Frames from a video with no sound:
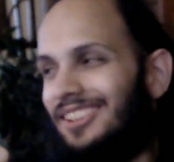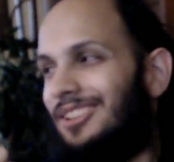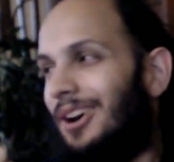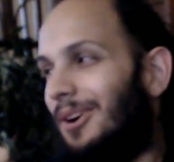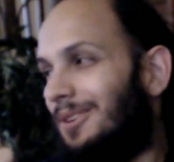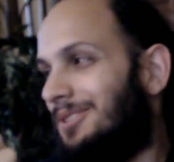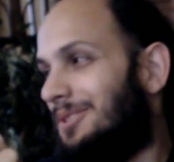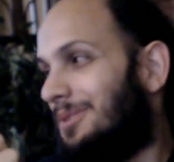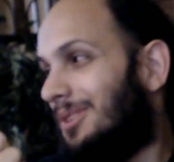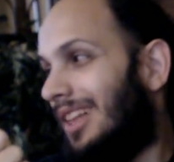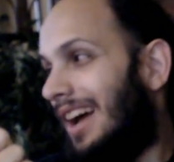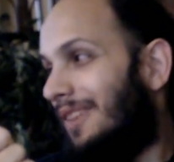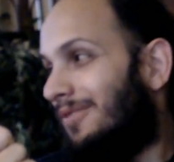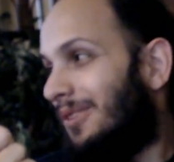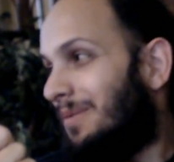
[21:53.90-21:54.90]
Don't you
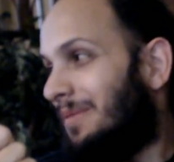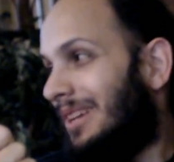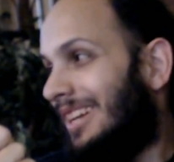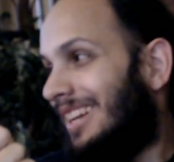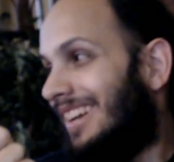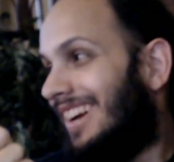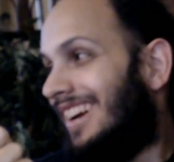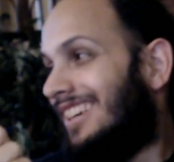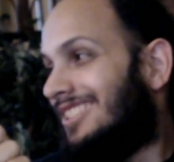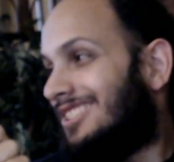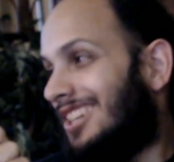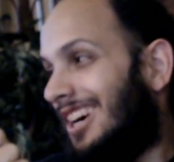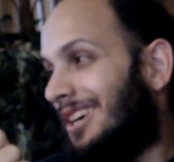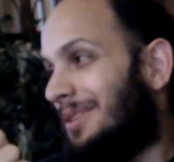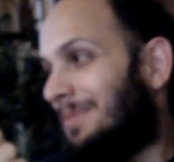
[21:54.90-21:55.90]
laugh at me
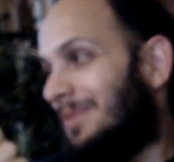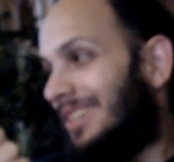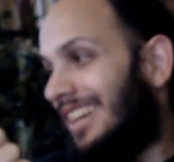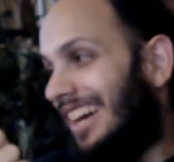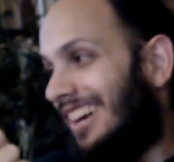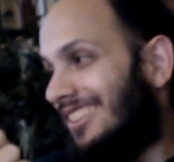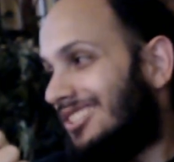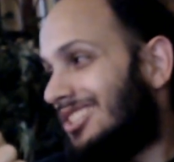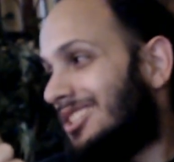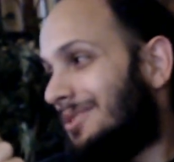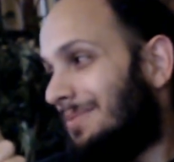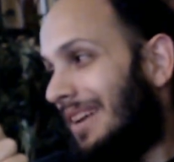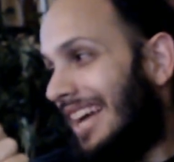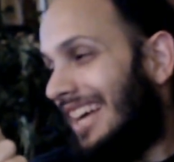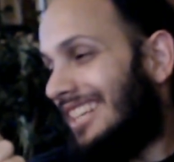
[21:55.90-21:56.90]
trying to pronounce
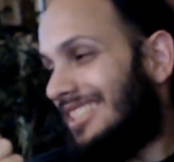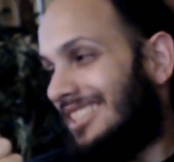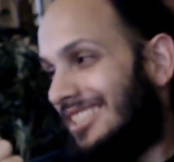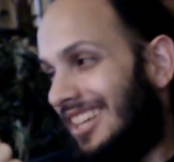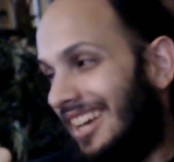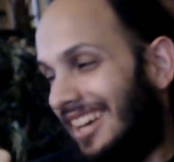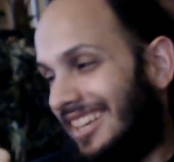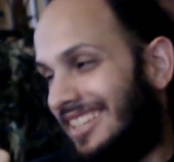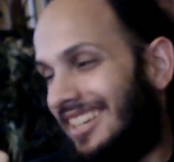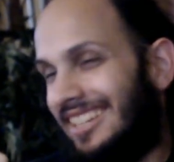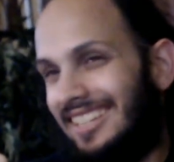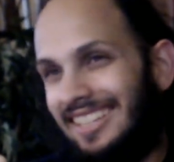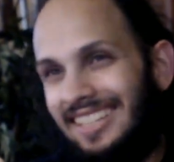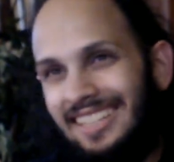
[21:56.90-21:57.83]
some Aztec.